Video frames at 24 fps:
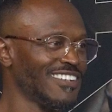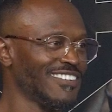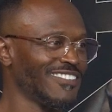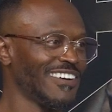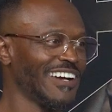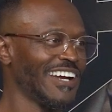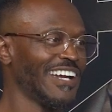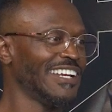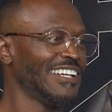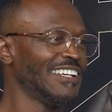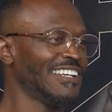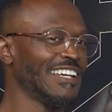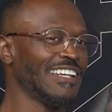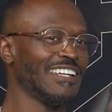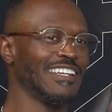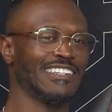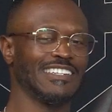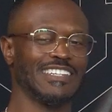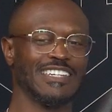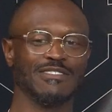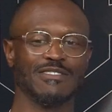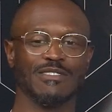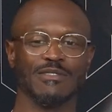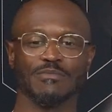right? And
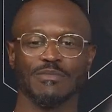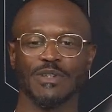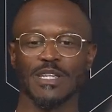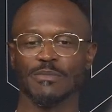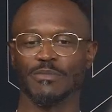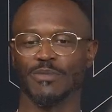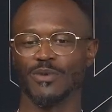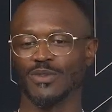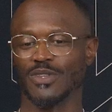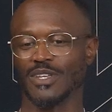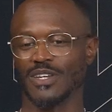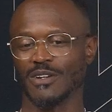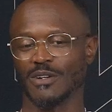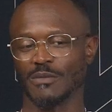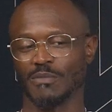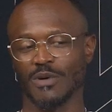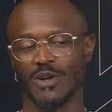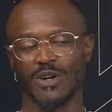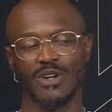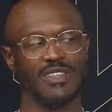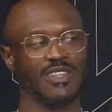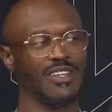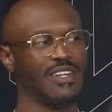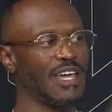even people that are
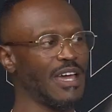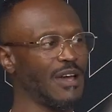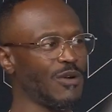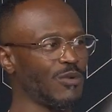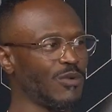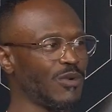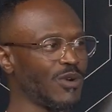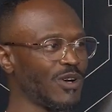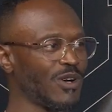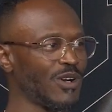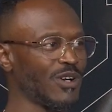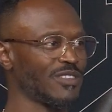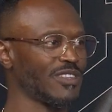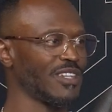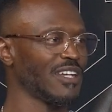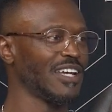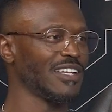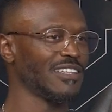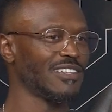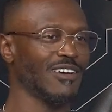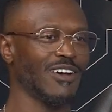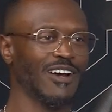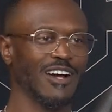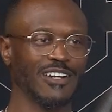part of the network that I
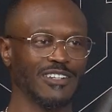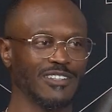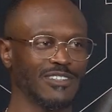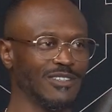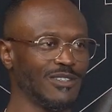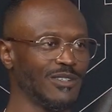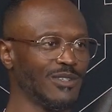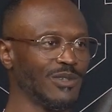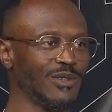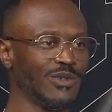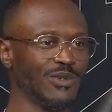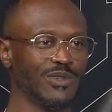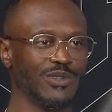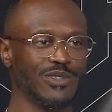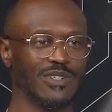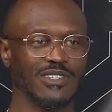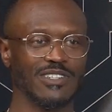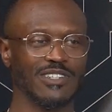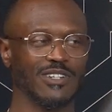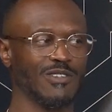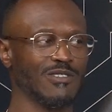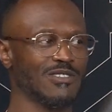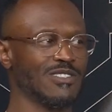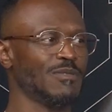talk to,
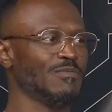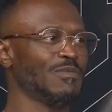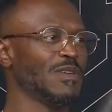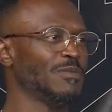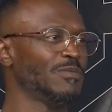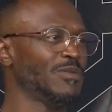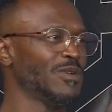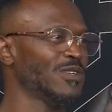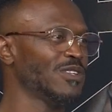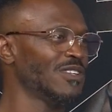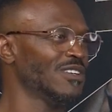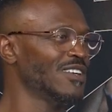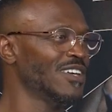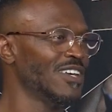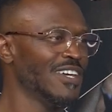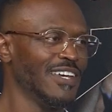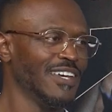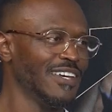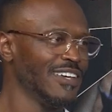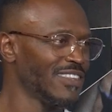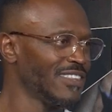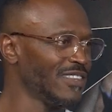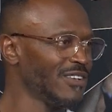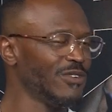then some people
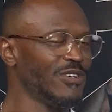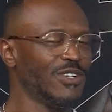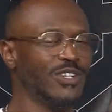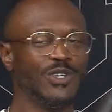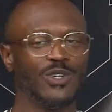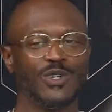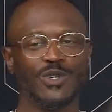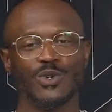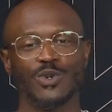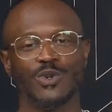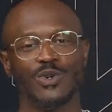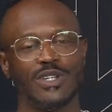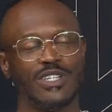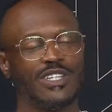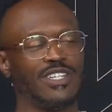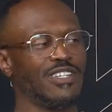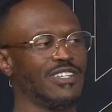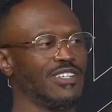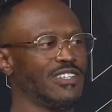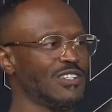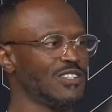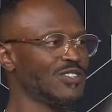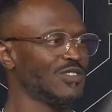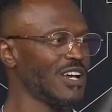they're new, and
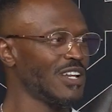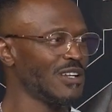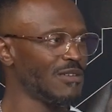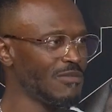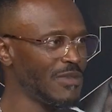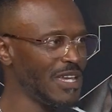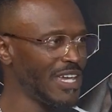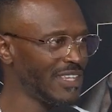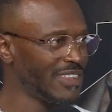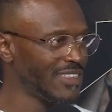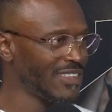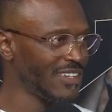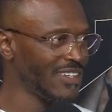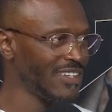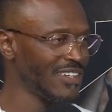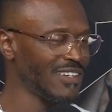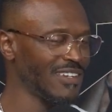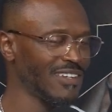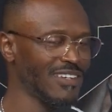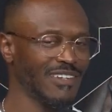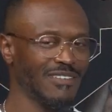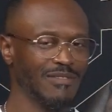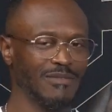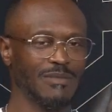you try to make
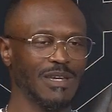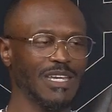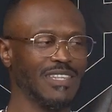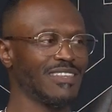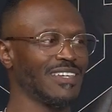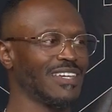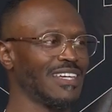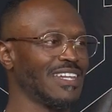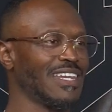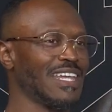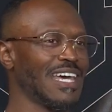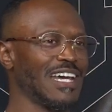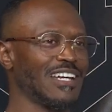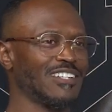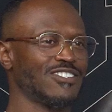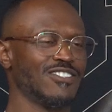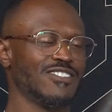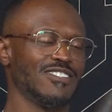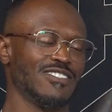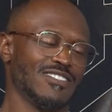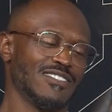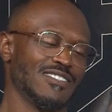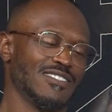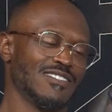the
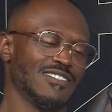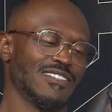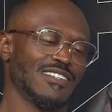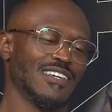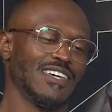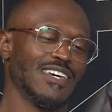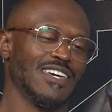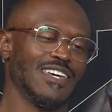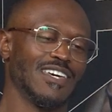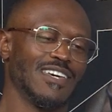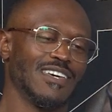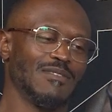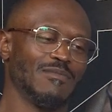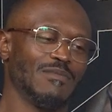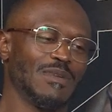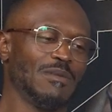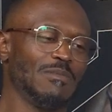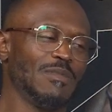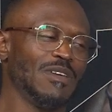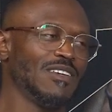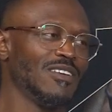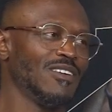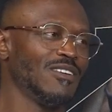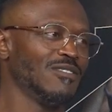connections, and
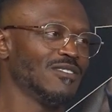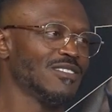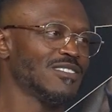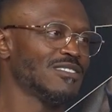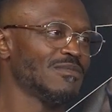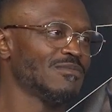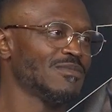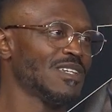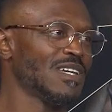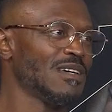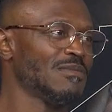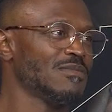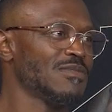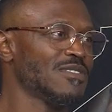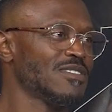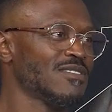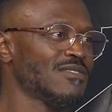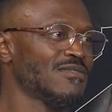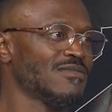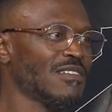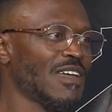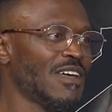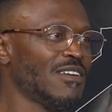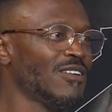maybe sometimes,
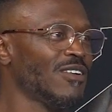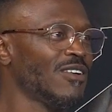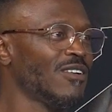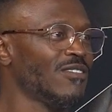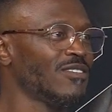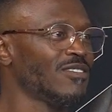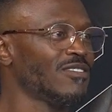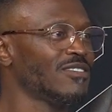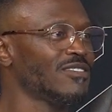I don't know,